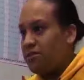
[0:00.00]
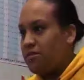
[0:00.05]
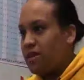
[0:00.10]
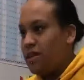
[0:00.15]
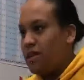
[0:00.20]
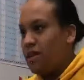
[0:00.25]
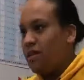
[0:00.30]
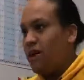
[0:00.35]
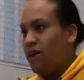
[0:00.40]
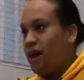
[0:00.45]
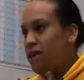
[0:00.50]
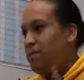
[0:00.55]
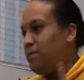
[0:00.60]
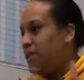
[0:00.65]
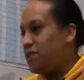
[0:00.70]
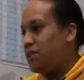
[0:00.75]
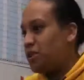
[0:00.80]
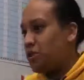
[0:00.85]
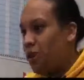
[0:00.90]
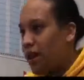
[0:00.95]
You know, I'd been
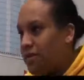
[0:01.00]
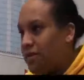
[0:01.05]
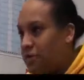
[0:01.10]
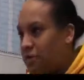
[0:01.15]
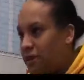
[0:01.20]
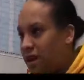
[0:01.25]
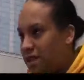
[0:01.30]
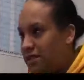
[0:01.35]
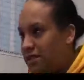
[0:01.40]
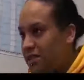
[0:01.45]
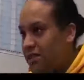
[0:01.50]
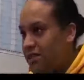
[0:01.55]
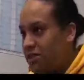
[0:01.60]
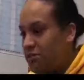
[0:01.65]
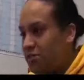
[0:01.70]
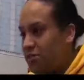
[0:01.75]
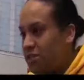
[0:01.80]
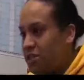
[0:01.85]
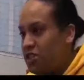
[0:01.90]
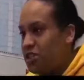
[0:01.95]
to quite a few castings and
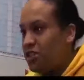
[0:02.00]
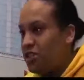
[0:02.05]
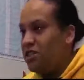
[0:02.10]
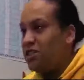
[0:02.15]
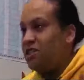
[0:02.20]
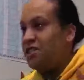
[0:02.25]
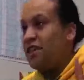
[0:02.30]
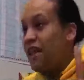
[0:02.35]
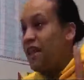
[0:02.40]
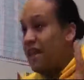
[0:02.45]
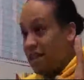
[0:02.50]
auditions.